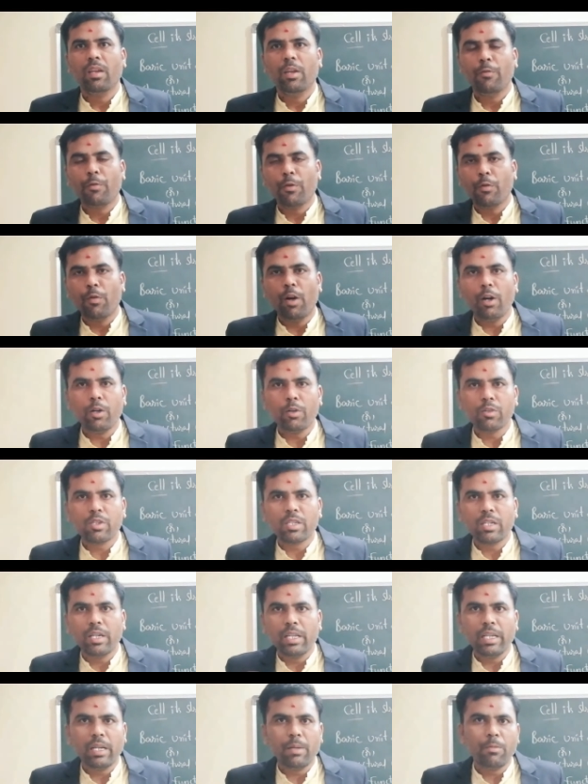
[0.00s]
If you want to
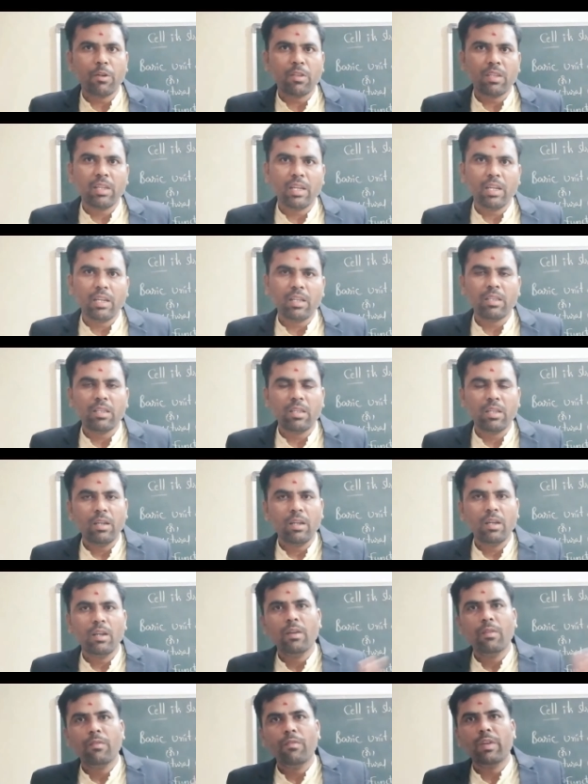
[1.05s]
study about the earth,
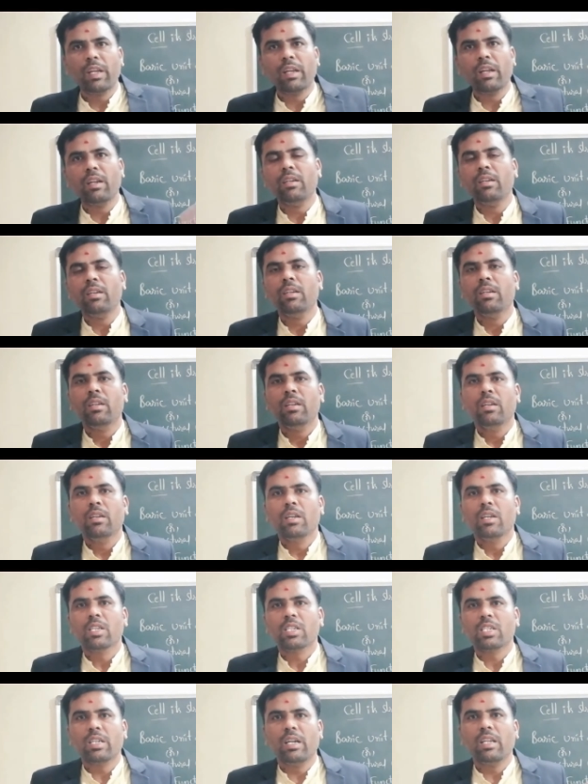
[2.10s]
we can
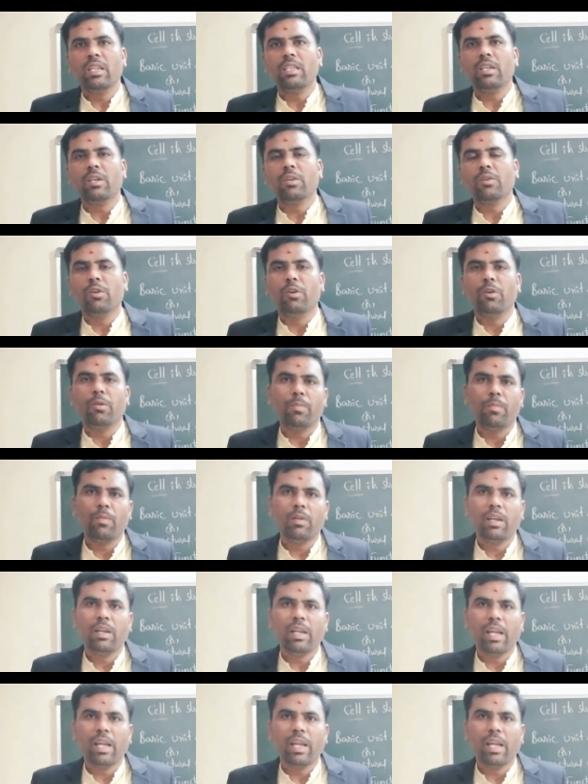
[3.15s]
study the globe.